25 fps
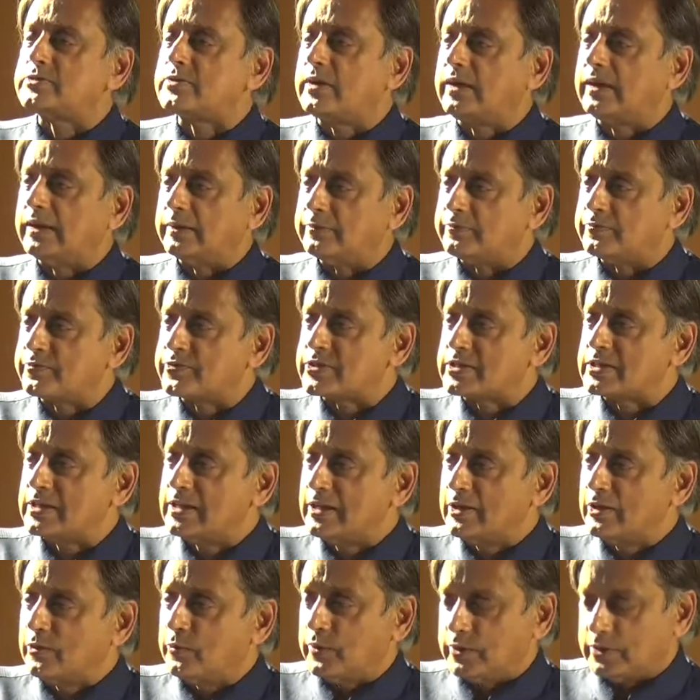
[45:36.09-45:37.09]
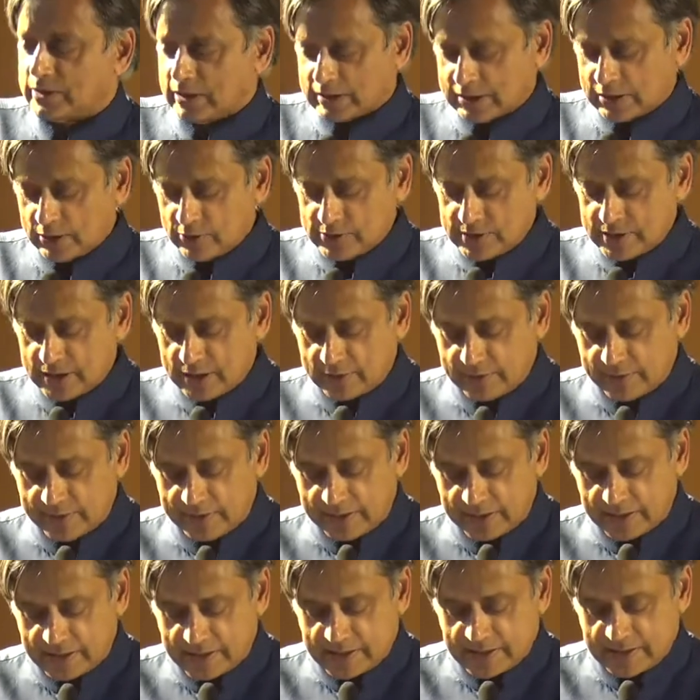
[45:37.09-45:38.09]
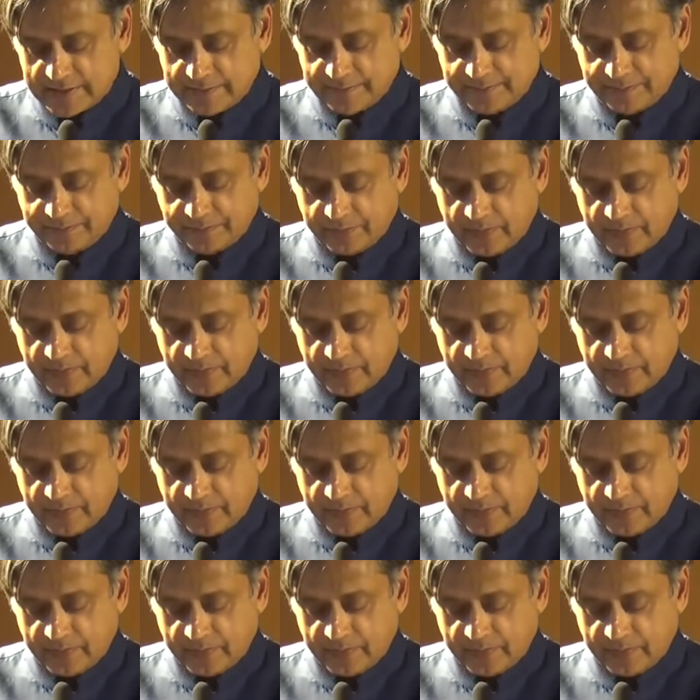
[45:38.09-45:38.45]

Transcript: triumphs with the closing credits.